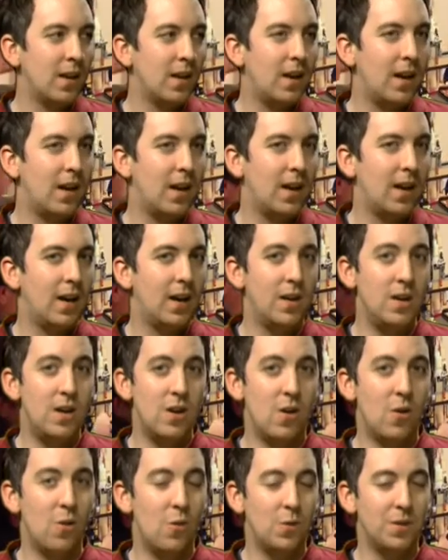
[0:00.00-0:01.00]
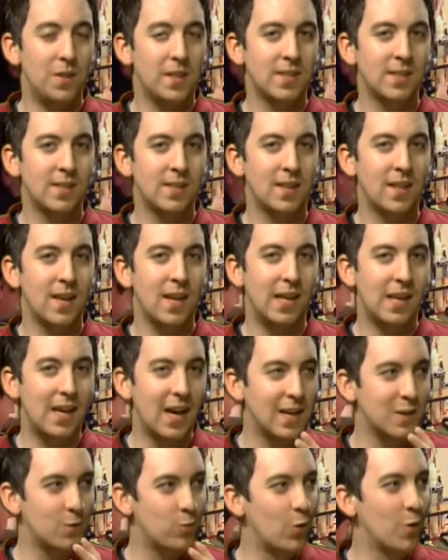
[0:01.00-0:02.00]
No, this is the thing. He
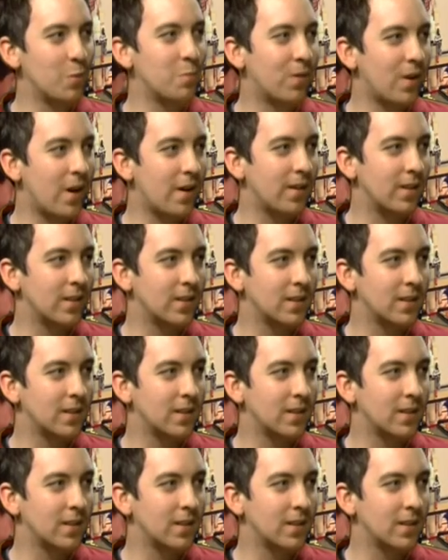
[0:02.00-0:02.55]
has one product.